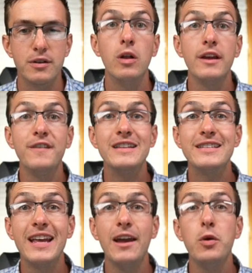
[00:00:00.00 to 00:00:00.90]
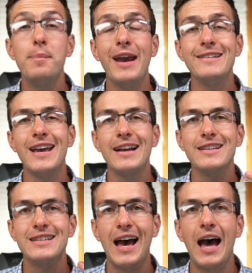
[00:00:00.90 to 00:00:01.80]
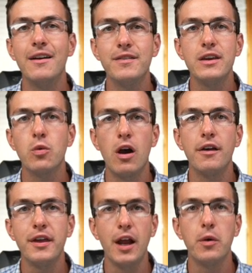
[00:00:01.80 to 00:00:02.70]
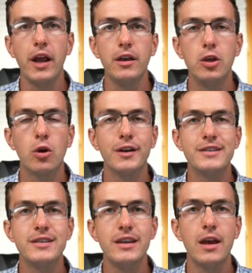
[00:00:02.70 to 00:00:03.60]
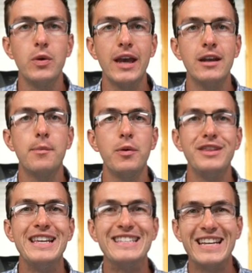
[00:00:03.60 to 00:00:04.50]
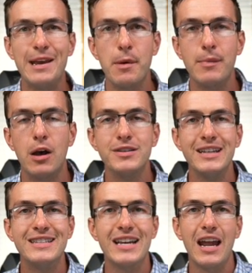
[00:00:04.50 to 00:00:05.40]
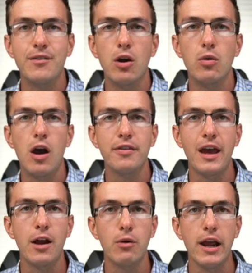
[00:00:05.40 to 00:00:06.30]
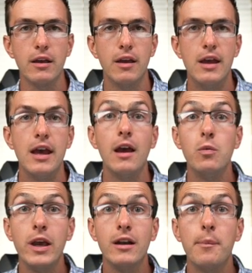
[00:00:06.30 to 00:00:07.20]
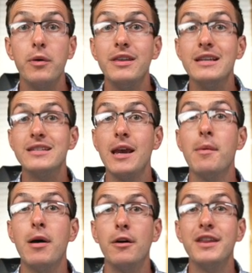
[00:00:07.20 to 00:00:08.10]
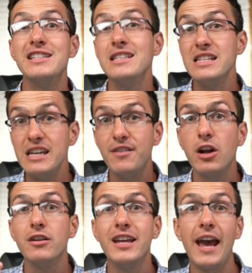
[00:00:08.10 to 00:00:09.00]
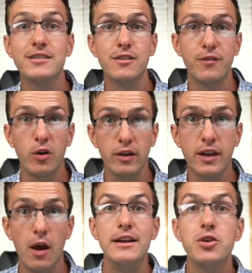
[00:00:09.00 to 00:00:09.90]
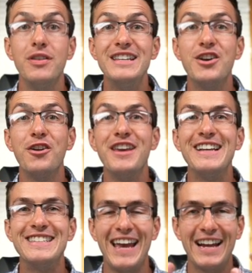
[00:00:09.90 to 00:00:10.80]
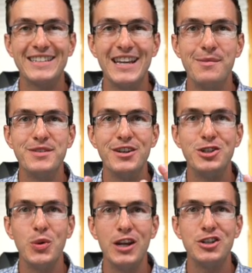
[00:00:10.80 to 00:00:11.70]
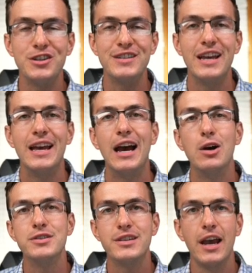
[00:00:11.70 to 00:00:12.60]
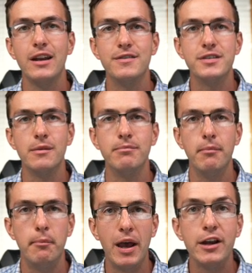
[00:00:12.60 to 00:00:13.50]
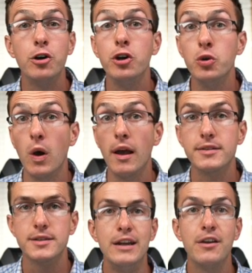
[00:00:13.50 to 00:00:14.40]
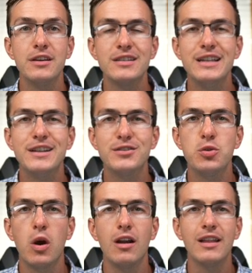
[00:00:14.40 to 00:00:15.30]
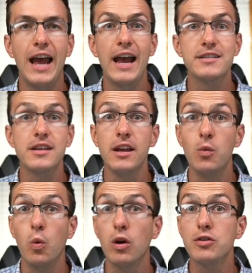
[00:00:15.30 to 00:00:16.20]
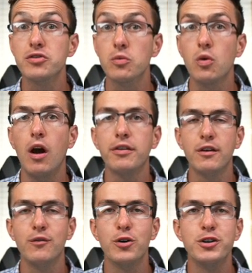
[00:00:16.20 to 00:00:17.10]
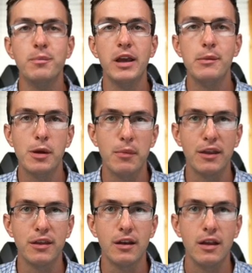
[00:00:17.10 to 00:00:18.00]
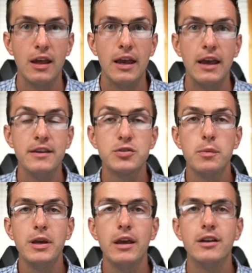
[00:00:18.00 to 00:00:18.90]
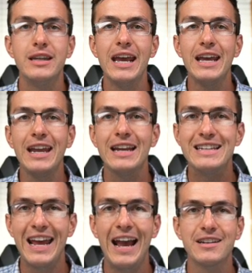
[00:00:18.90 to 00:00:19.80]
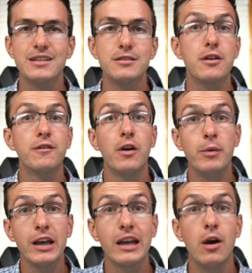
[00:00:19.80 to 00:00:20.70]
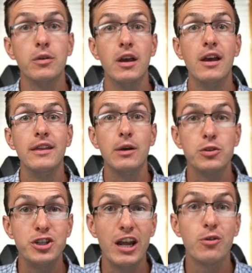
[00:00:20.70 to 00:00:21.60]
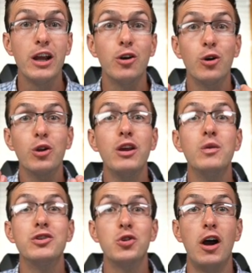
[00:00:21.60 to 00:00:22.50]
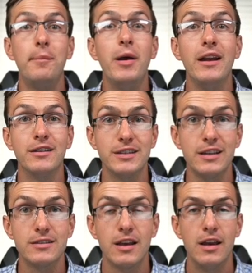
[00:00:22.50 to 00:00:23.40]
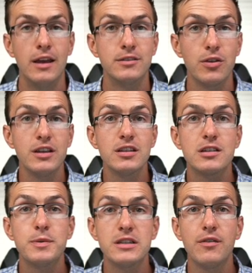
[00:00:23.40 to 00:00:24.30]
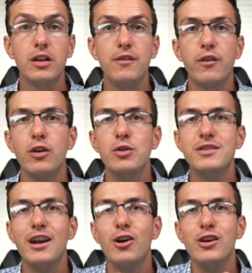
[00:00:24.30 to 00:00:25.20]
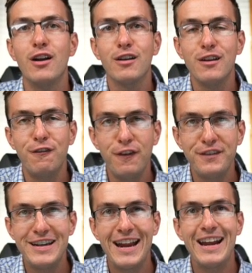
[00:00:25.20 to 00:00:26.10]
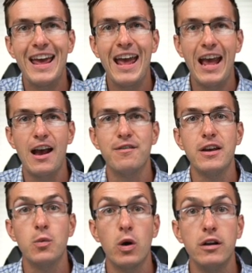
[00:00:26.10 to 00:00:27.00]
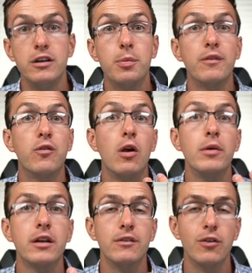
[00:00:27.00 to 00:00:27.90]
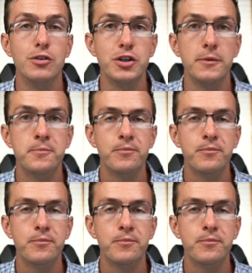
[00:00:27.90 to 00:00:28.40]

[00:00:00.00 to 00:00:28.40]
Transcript: Well, if instead we pay taxes out of the Roth IRA, you're going to see that we end up with the same amount inside of our Roth IRA, and we end up with the same amount that's leaving our tax deferred account. And so these are the exact same situations outside of some minor nuance. Now, this leads us to our last and worst Roth conversion payment method. And this would be taking taxes from an account that will generate early withdrawal penalties. So this is specifically for those that are younger than 59 and a half and wanting to perform a conversion.